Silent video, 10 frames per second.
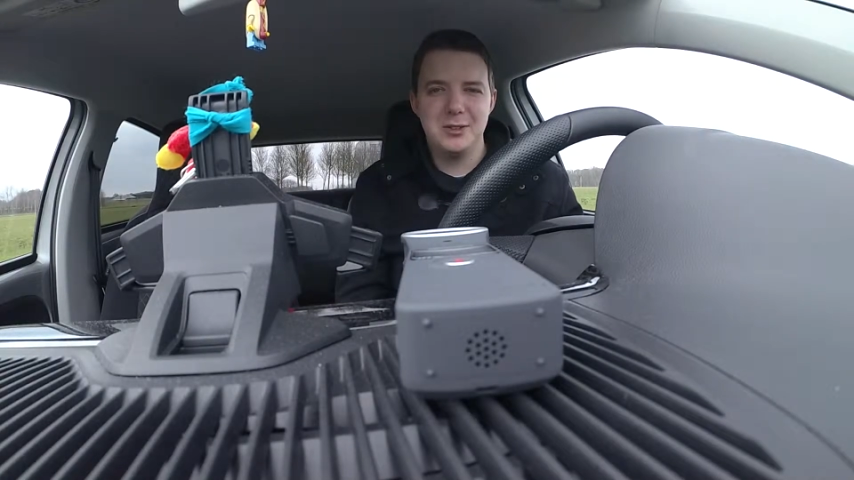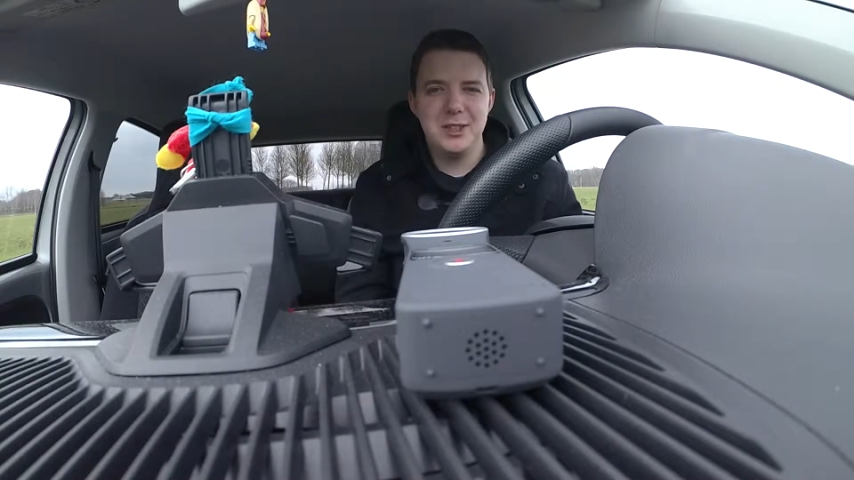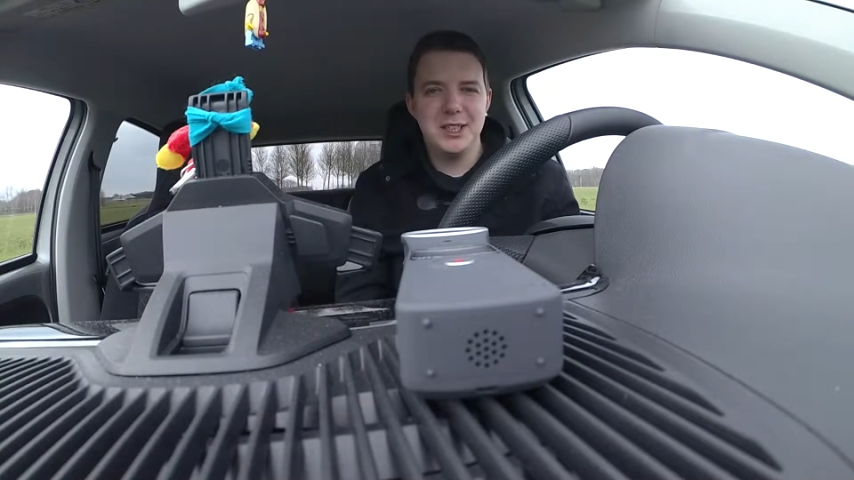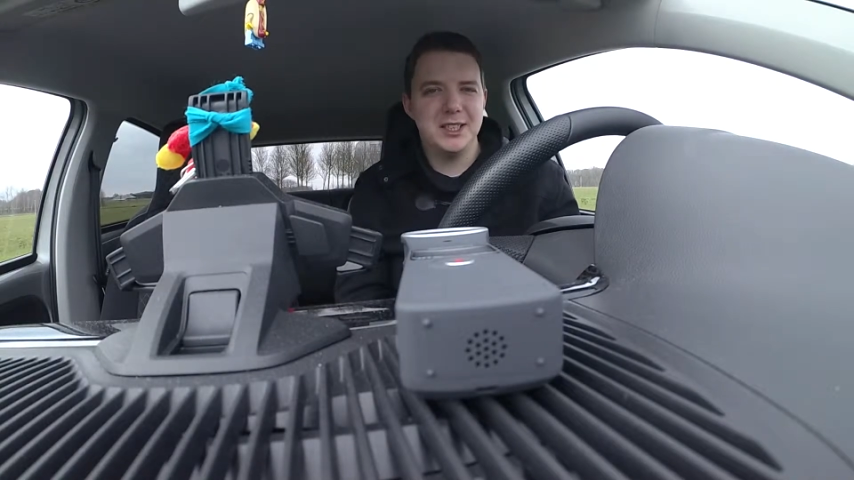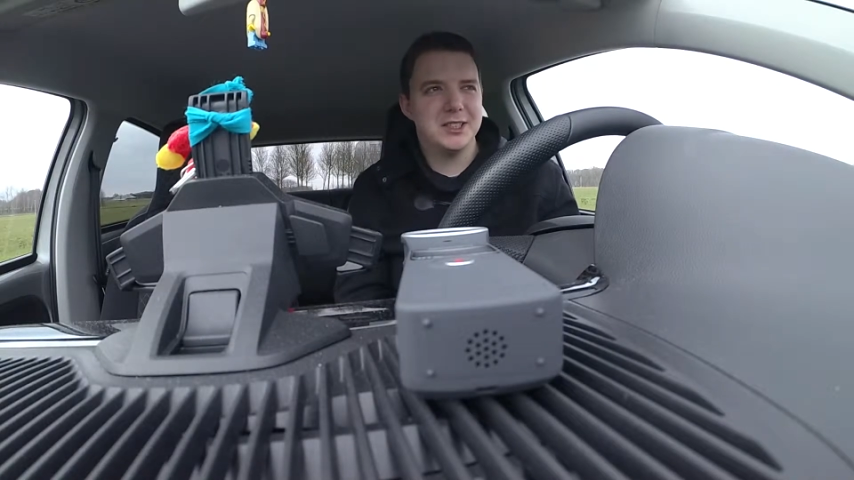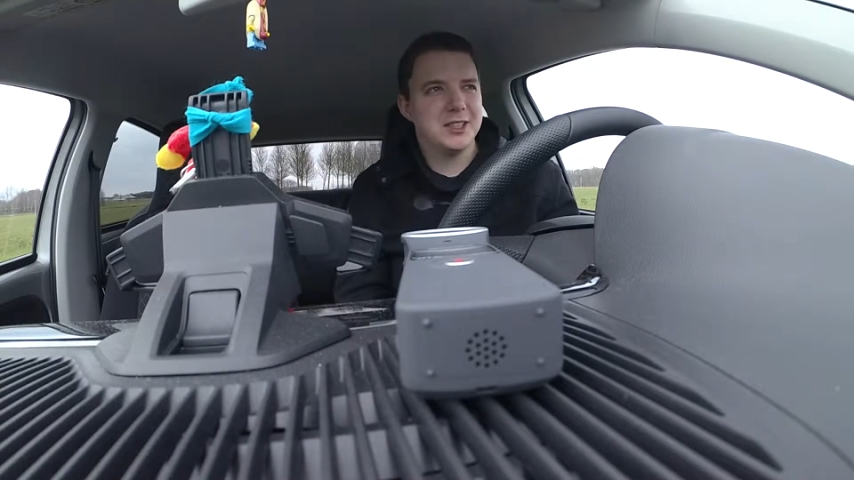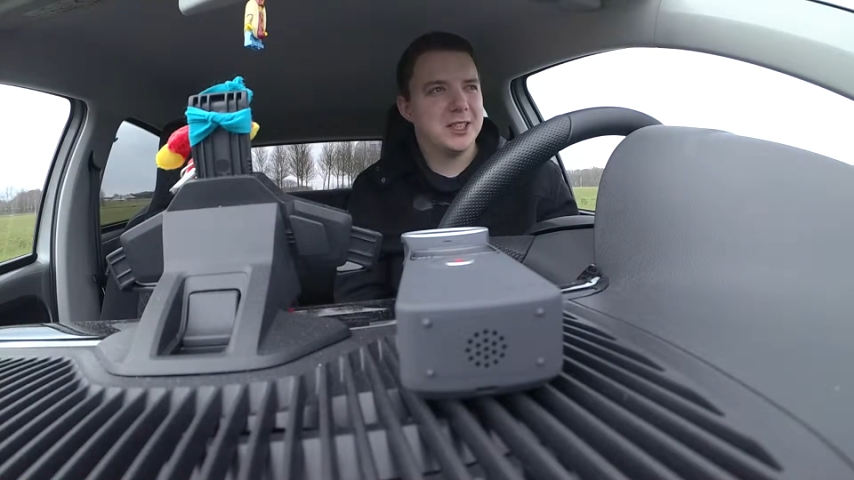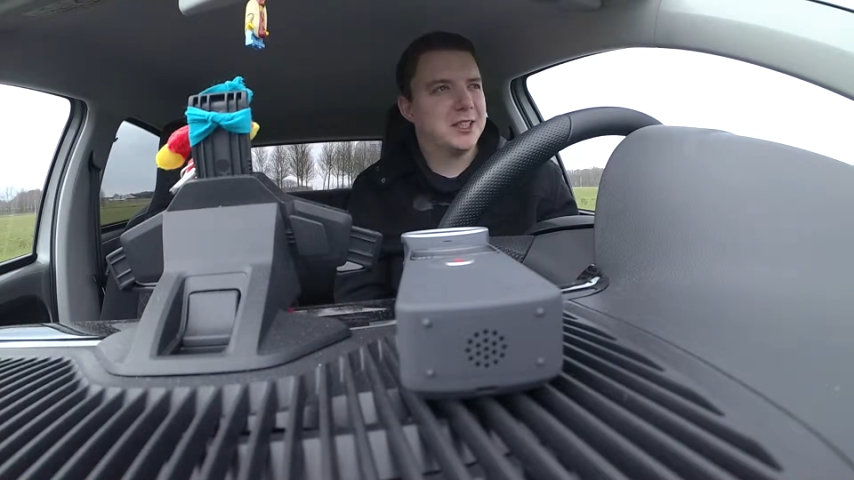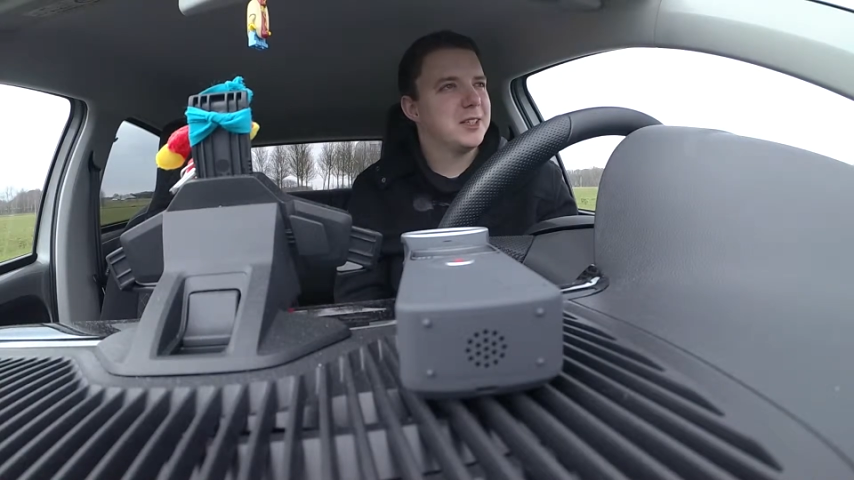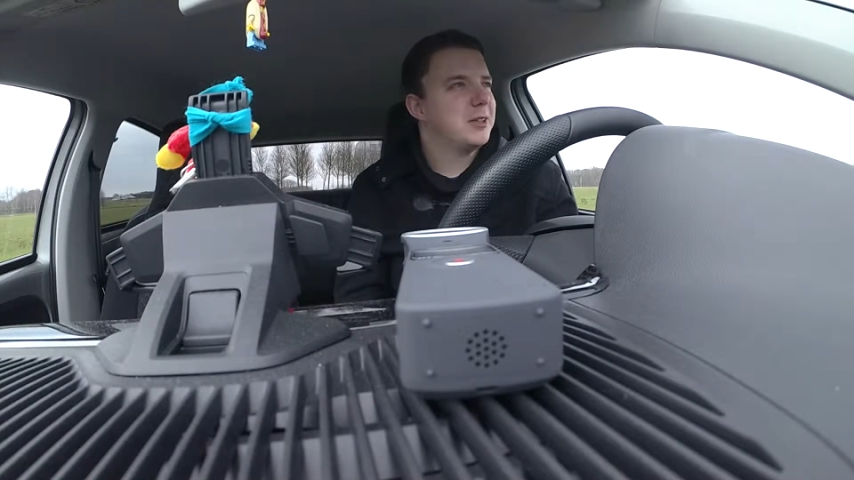really
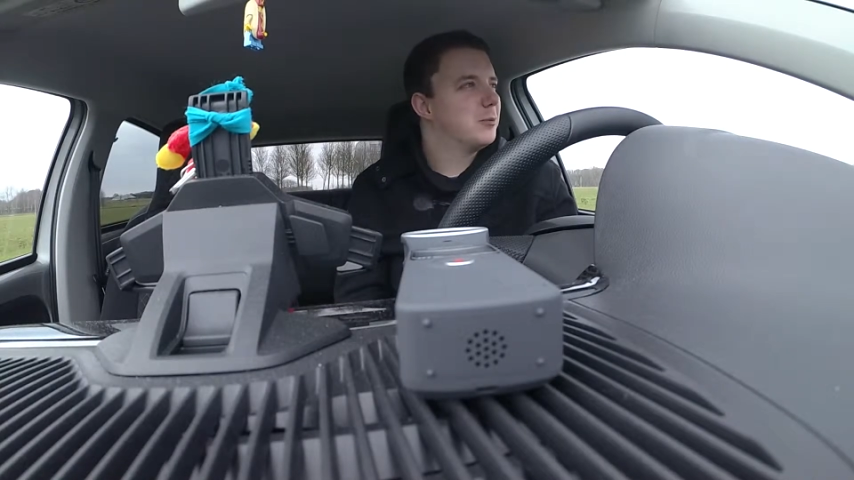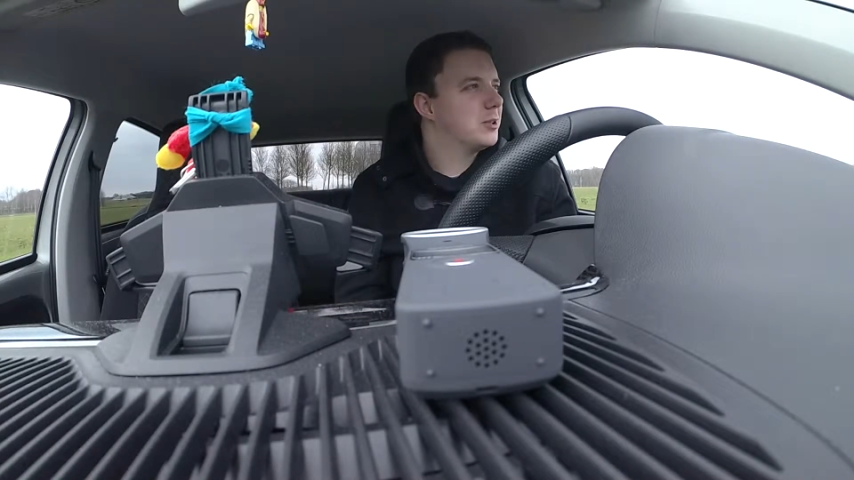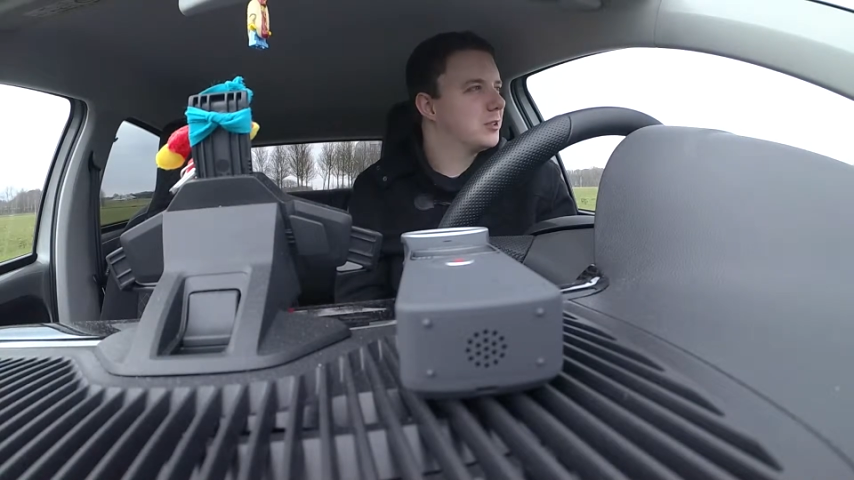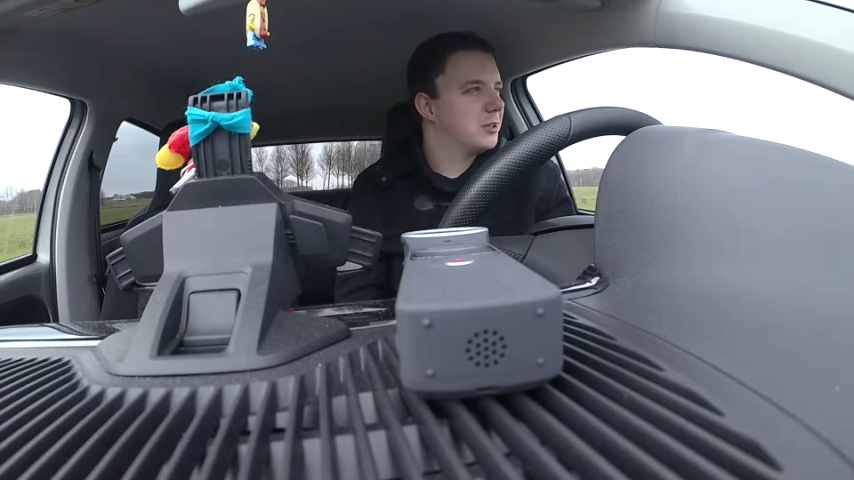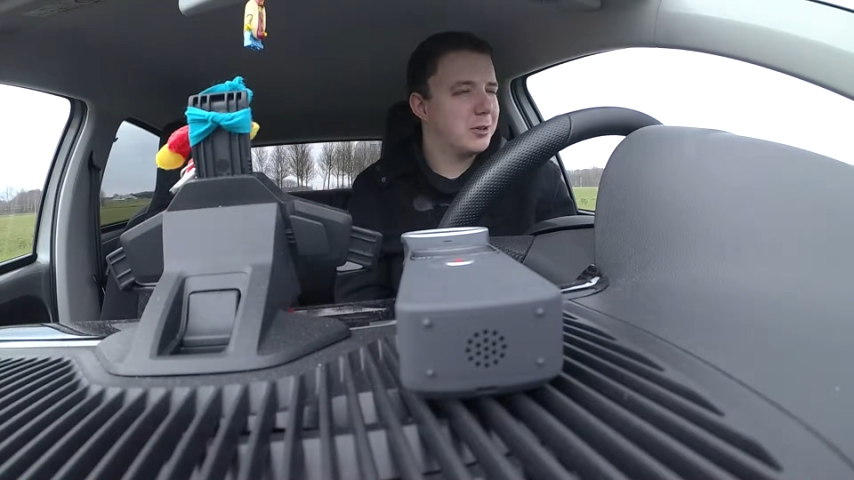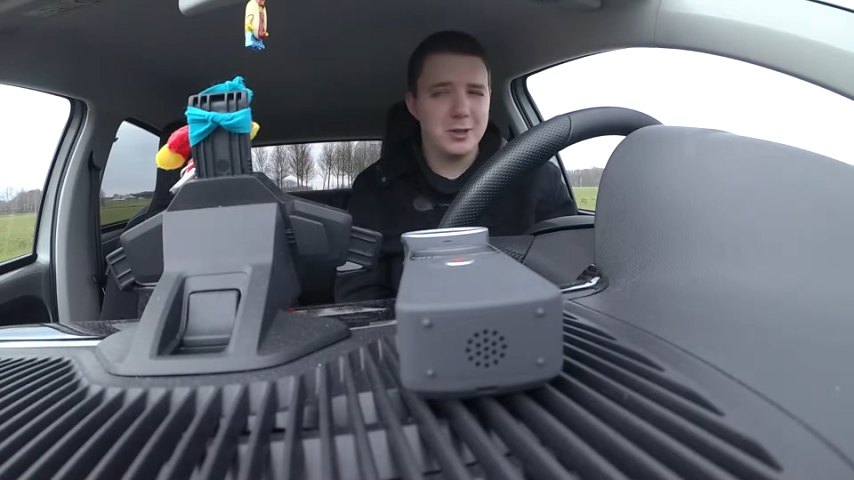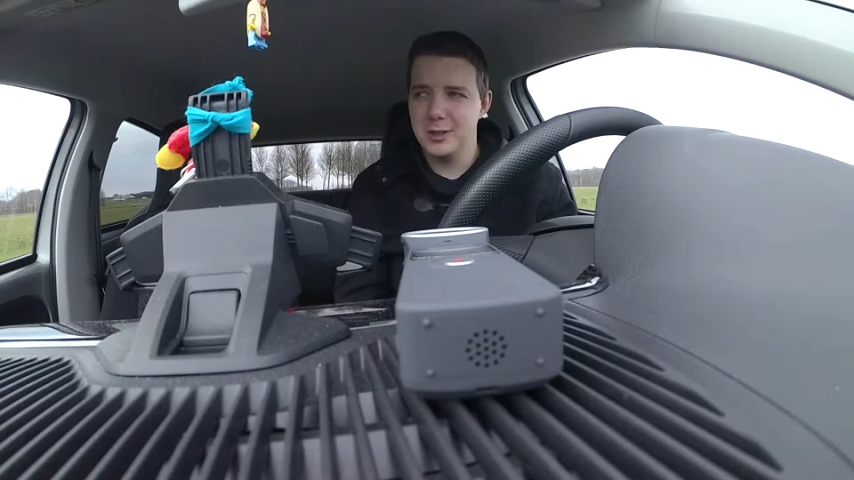sad what's going